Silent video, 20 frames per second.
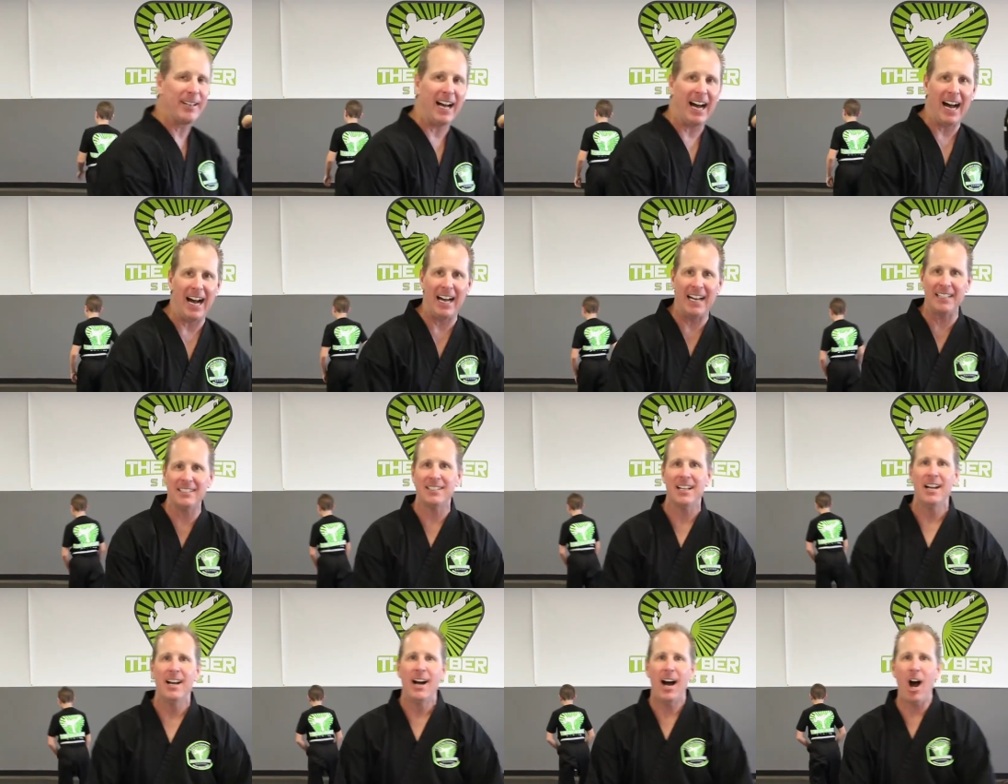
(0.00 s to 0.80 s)
guys.
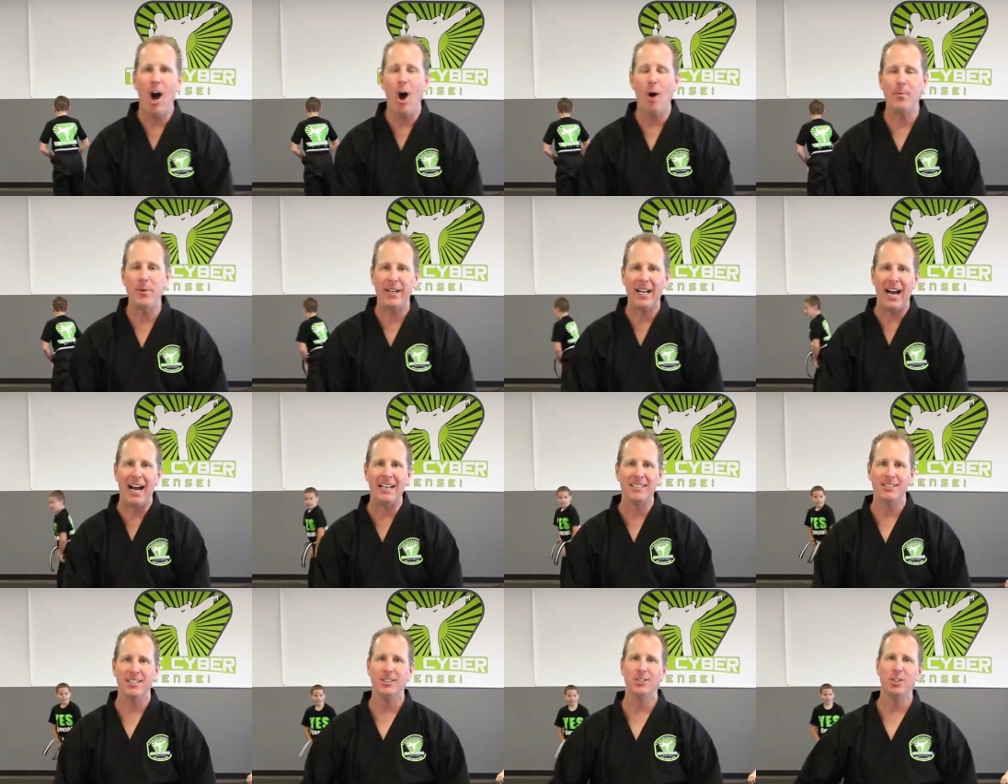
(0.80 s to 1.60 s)
I hope you
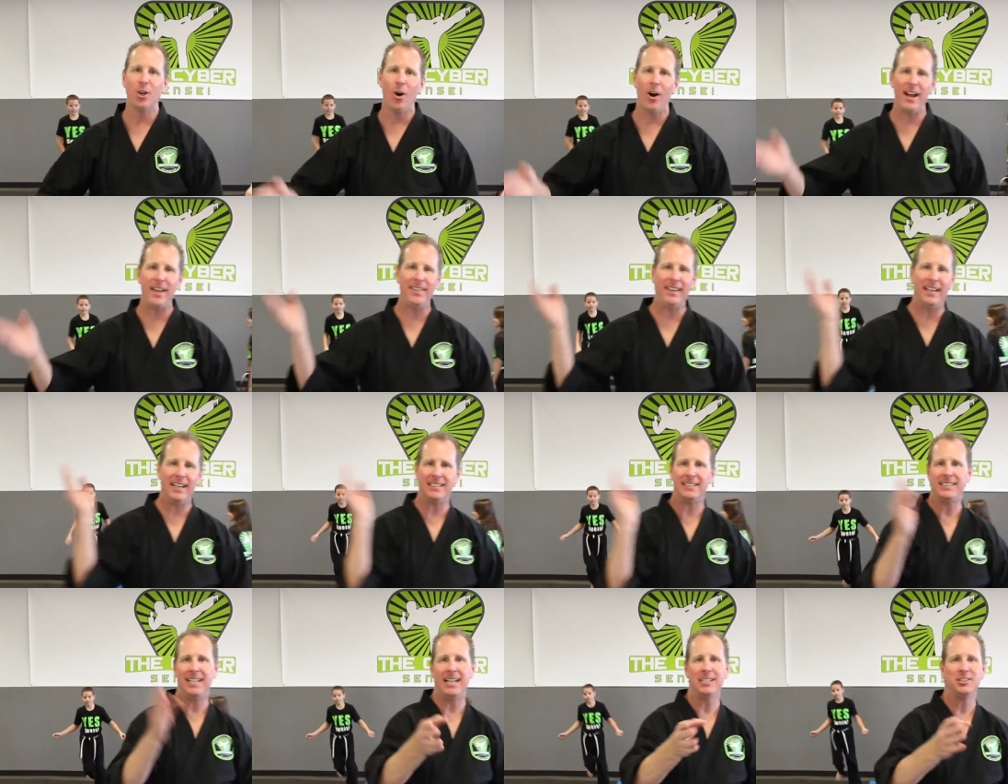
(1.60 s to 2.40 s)
guys enjoyed the
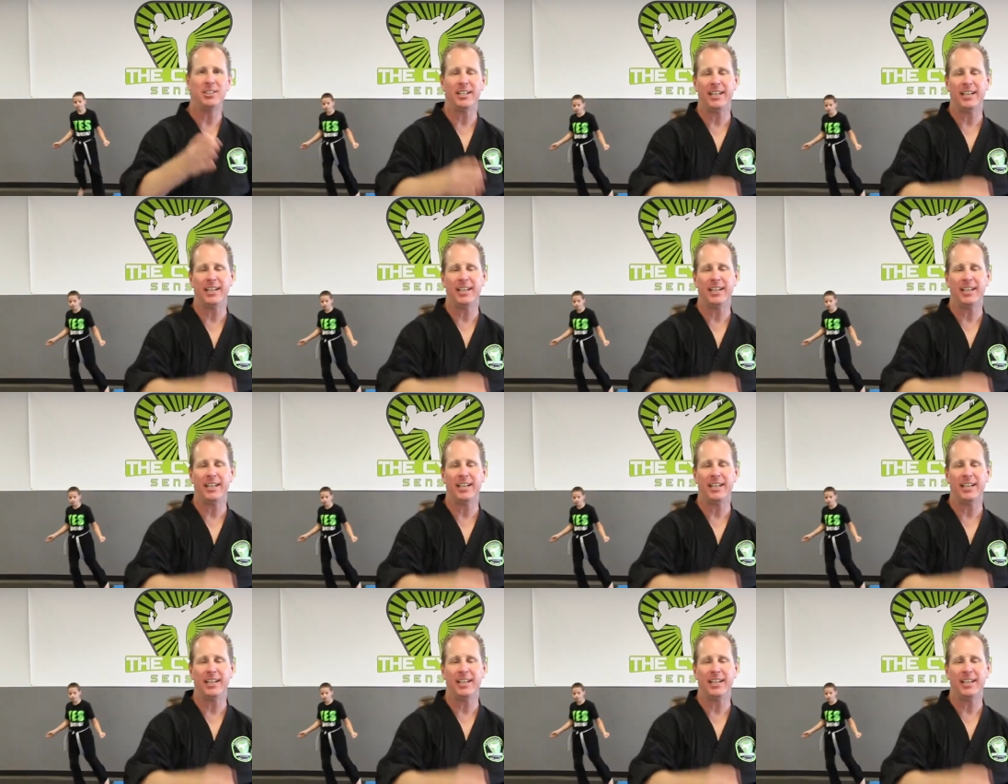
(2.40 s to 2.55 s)
attention